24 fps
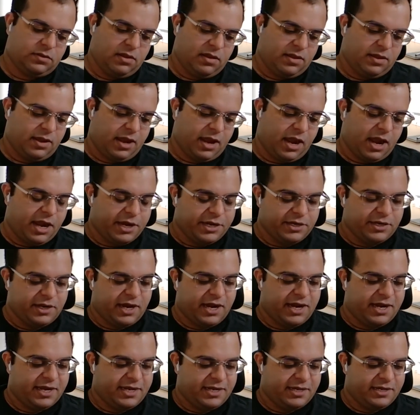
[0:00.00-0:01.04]

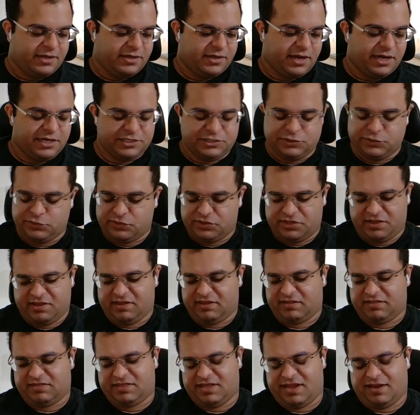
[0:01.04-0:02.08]
I do
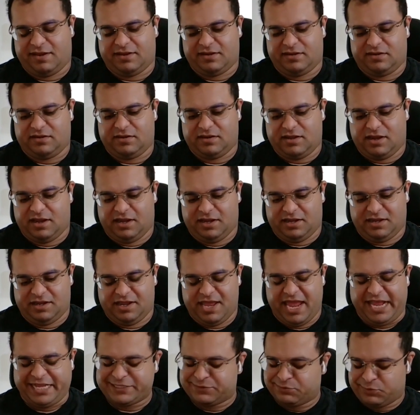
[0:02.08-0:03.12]
think that
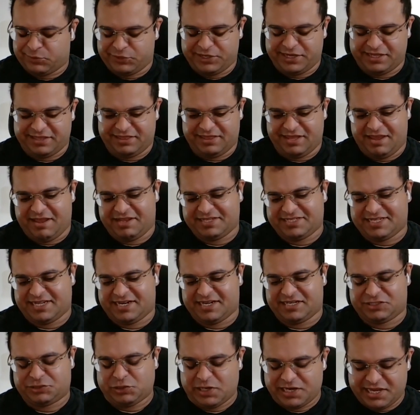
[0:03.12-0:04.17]
exploiting things that
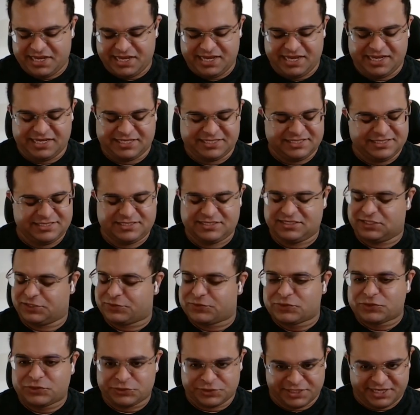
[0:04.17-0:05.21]
are tricky is
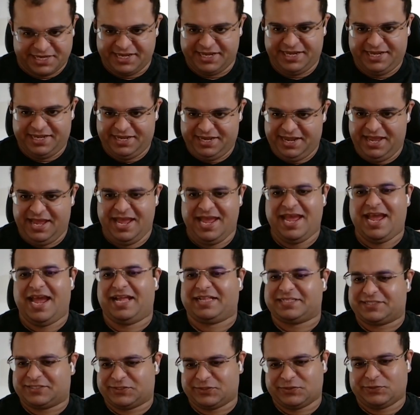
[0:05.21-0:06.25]
still tricky
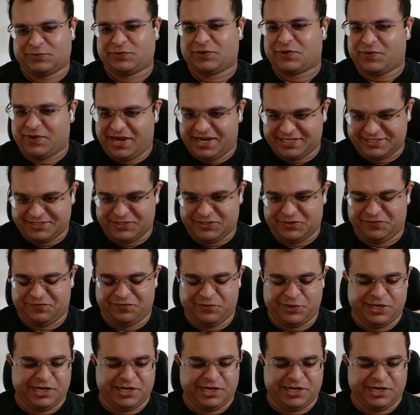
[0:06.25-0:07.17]
and still requires a lot of work.